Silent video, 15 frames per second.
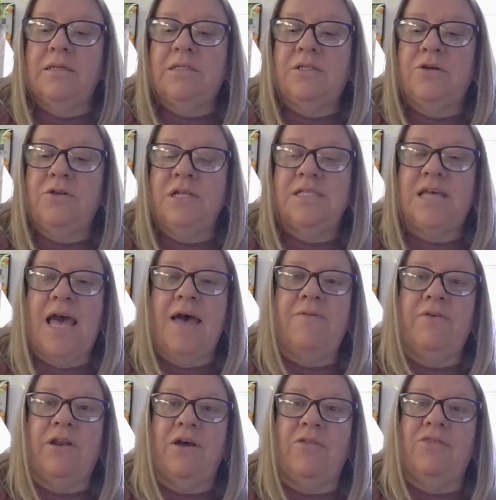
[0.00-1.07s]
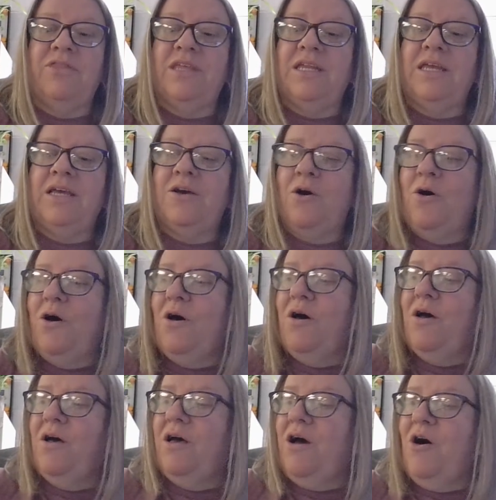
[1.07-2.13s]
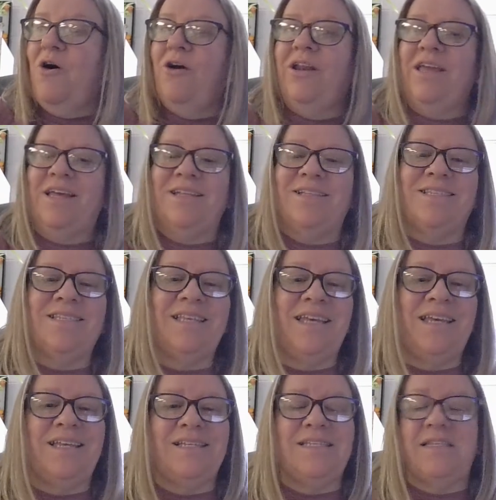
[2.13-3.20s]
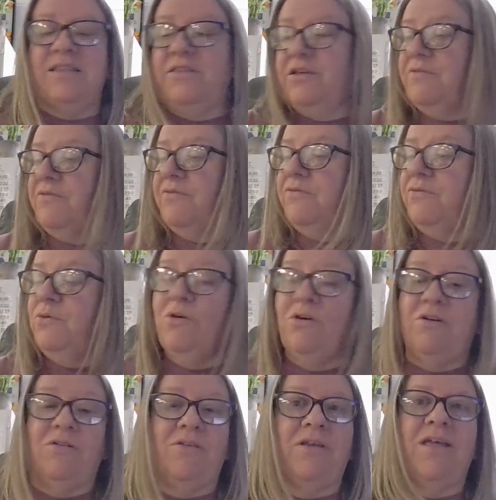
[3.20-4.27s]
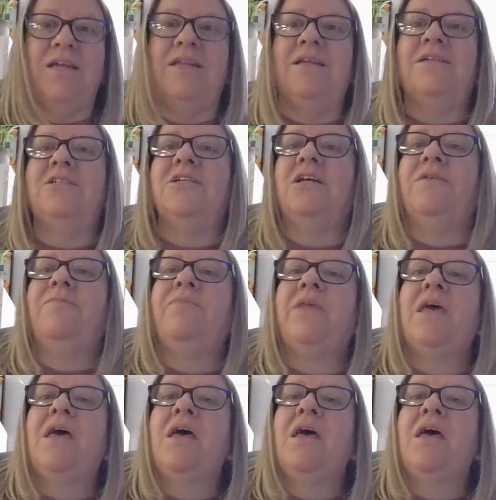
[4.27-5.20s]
Students have an authentic audience is the fourth condition.